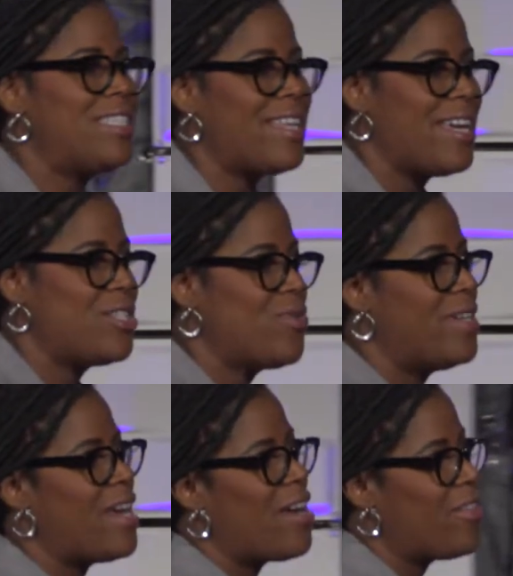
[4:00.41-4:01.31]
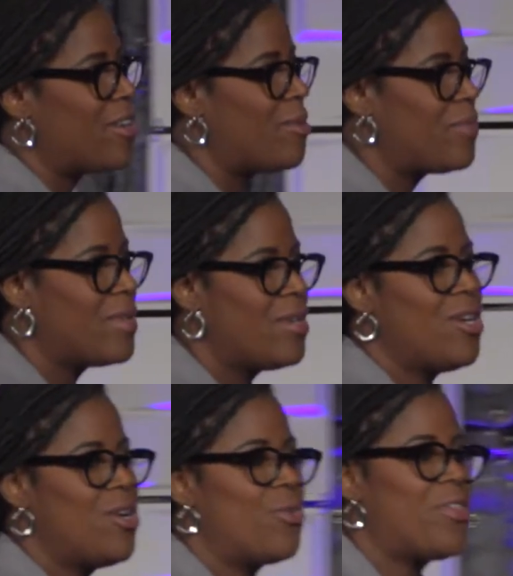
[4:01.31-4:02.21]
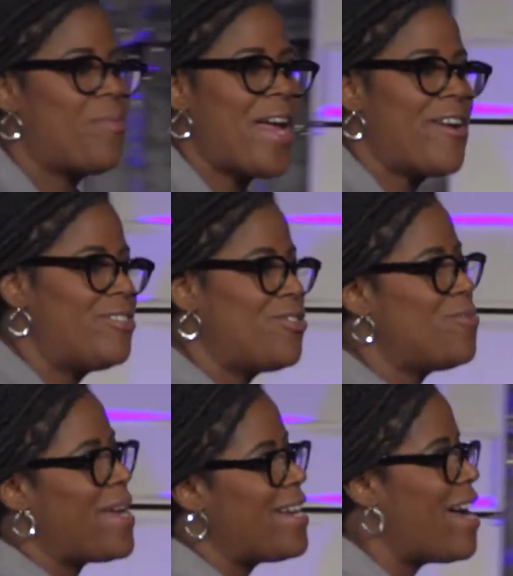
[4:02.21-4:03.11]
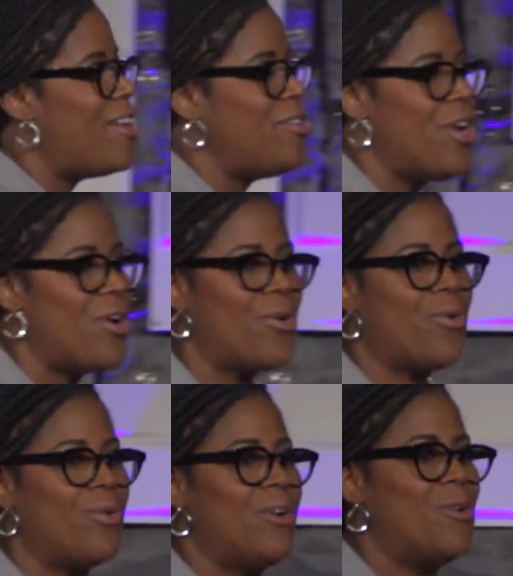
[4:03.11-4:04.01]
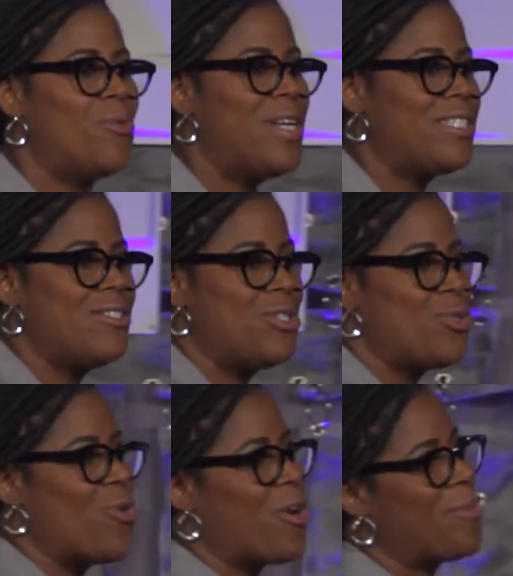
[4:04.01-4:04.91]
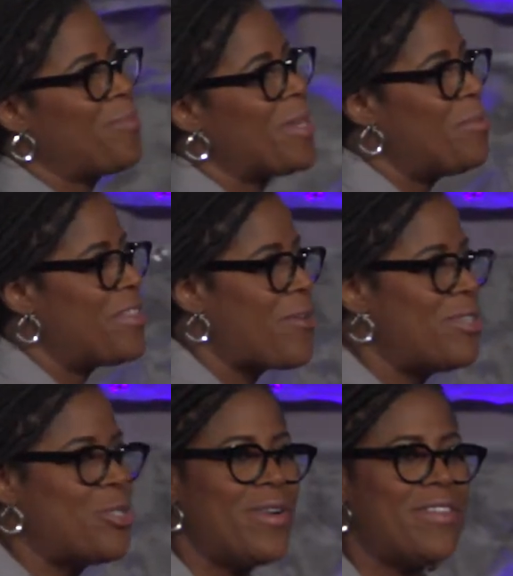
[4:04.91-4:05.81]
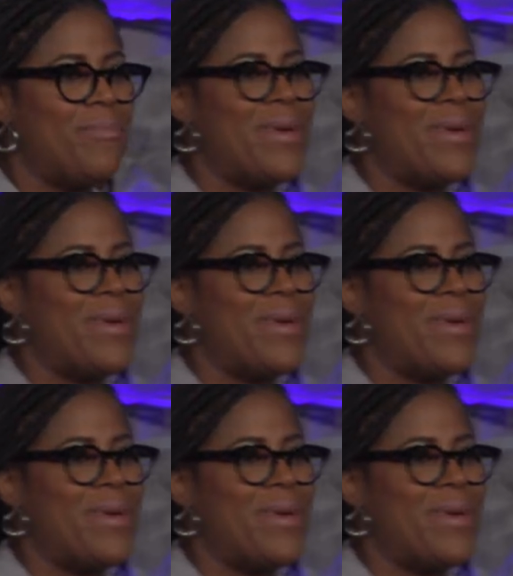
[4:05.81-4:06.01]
state to another with parents who may not know what's in store, but they were doing the